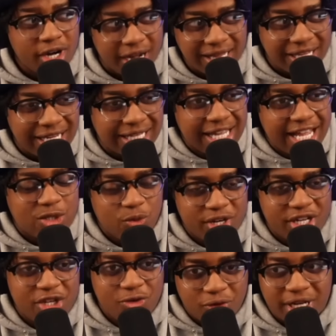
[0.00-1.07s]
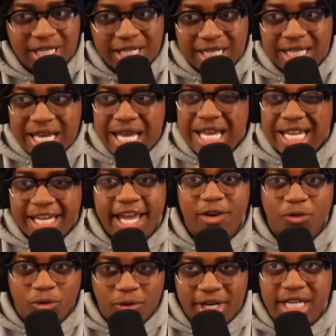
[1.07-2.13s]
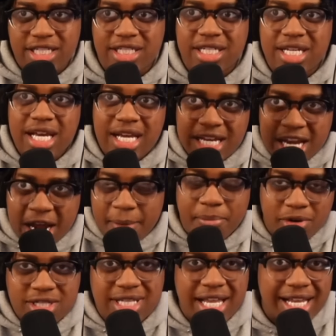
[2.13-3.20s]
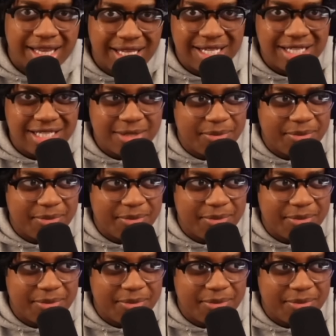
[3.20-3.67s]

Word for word: And I think that's when you really can reach numbers like this,